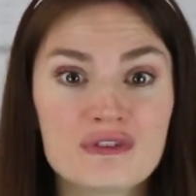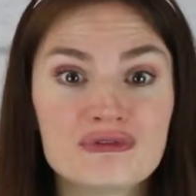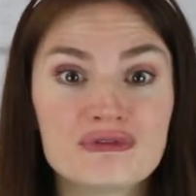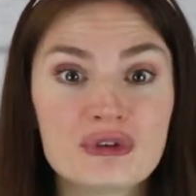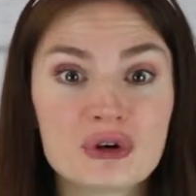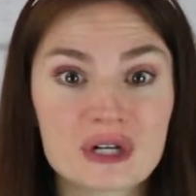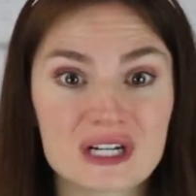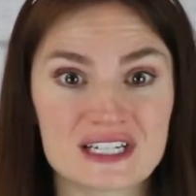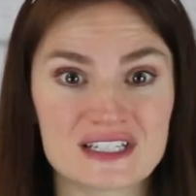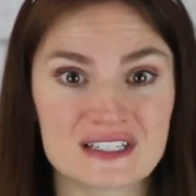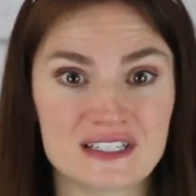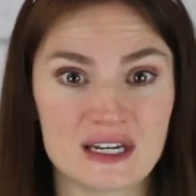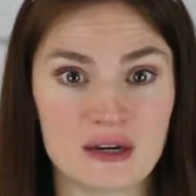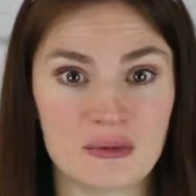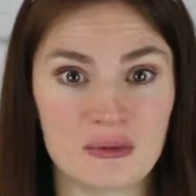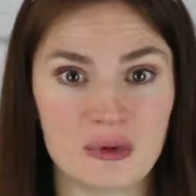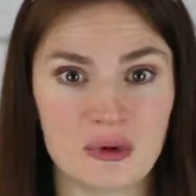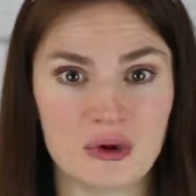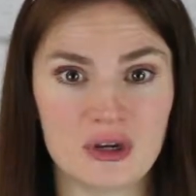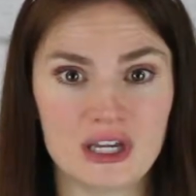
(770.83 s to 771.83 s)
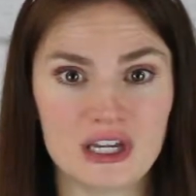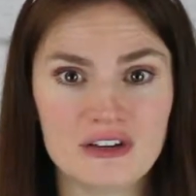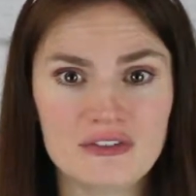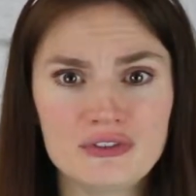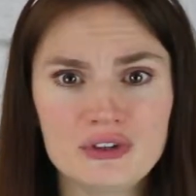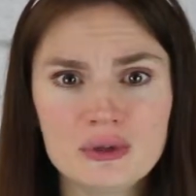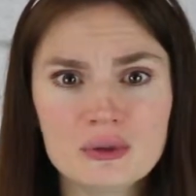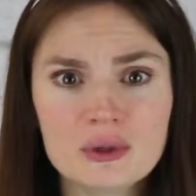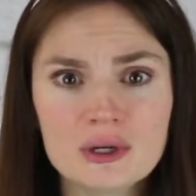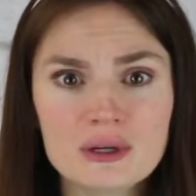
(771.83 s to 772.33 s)
For example,
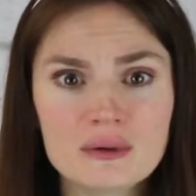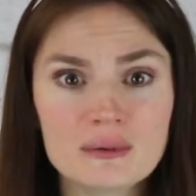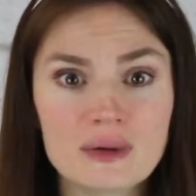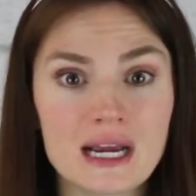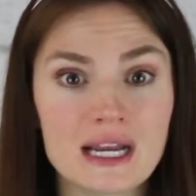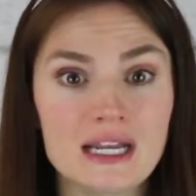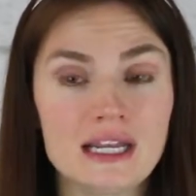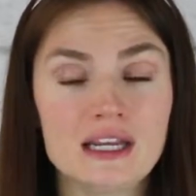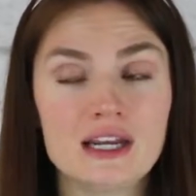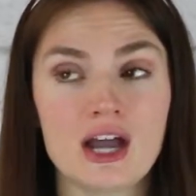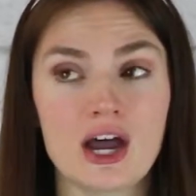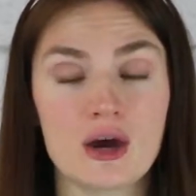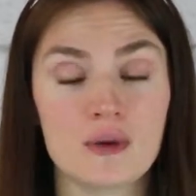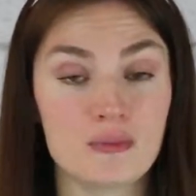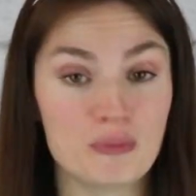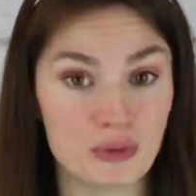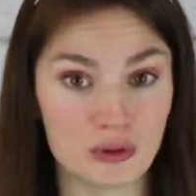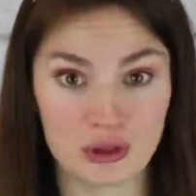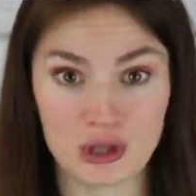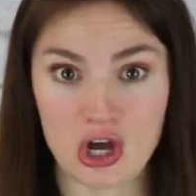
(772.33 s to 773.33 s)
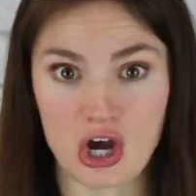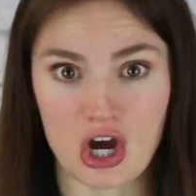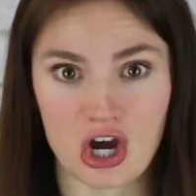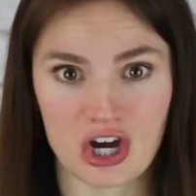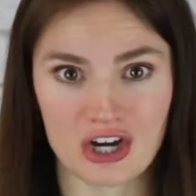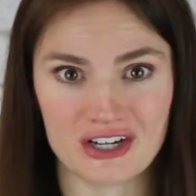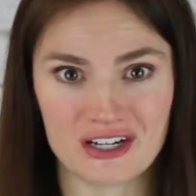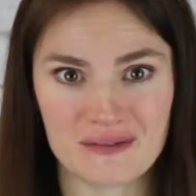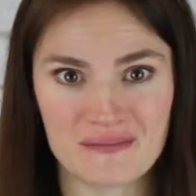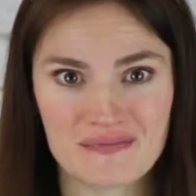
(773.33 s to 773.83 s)
if you are writing a
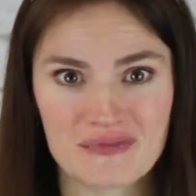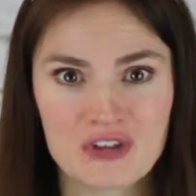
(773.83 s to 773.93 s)
blog,